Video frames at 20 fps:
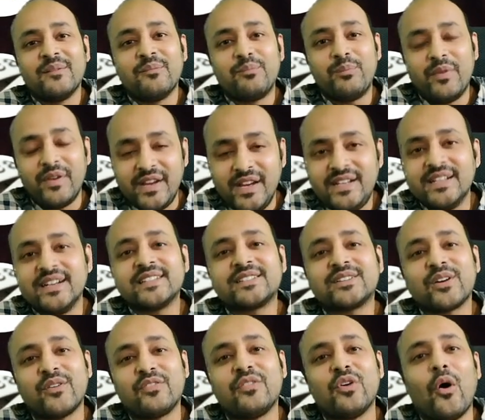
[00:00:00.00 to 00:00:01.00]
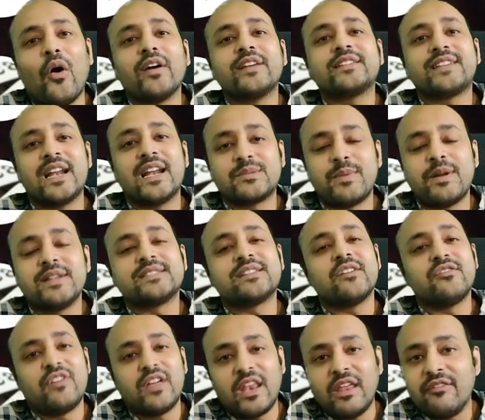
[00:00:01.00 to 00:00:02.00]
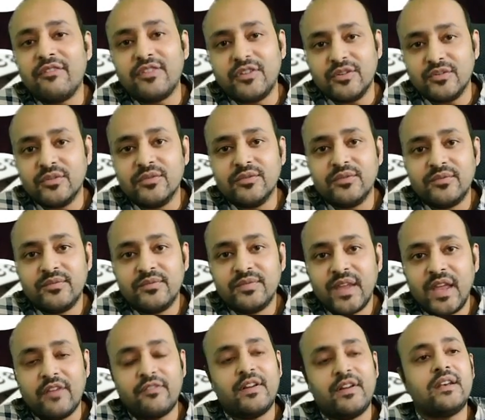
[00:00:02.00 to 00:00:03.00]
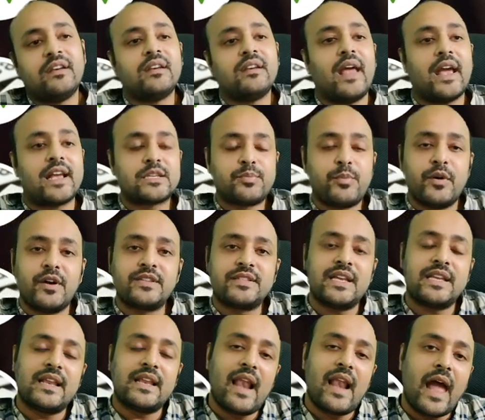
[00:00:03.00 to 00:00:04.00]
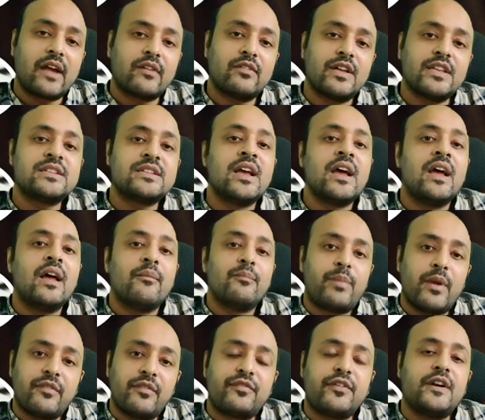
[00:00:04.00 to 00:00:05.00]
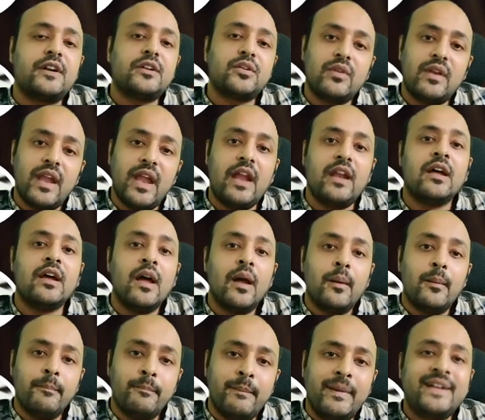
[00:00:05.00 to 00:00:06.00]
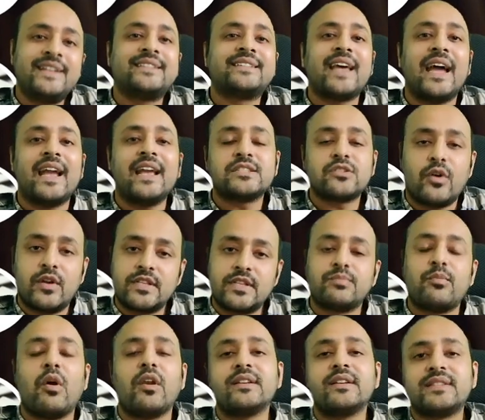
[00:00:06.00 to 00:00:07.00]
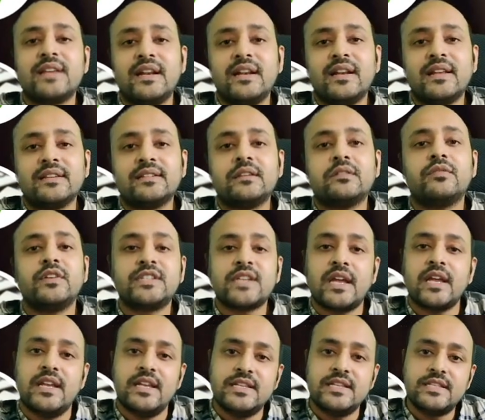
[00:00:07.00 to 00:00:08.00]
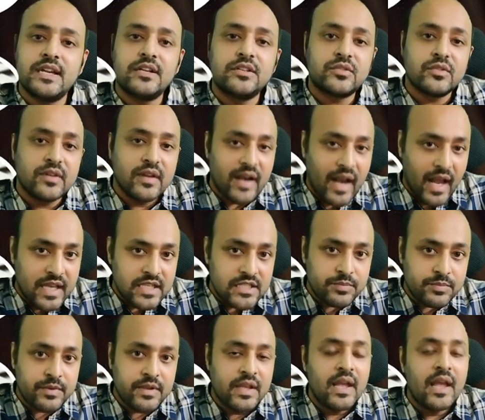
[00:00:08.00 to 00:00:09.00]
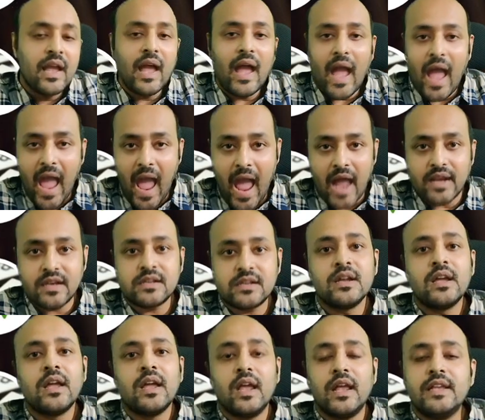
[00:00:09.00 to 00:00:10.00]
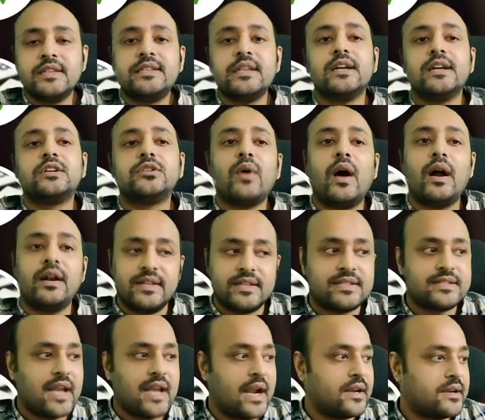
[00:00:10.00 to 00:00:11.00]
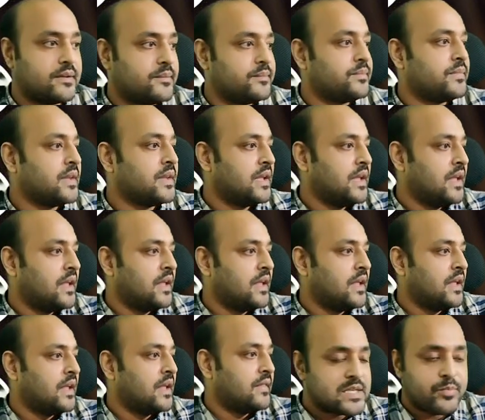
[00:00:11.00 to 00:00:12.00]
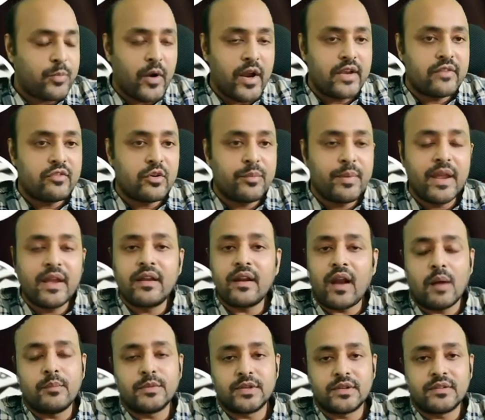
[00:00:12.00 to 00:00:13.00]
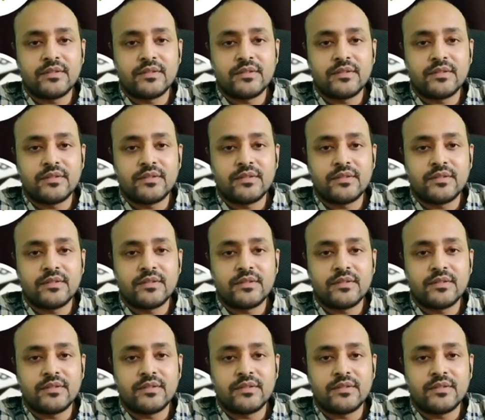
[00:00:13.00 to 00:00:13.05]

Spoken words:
readers of long statements are very few. Even experts in a language prefer to read mid-size or smaller sentences which are easier to grasp and easier to understand. The next point would be grammar.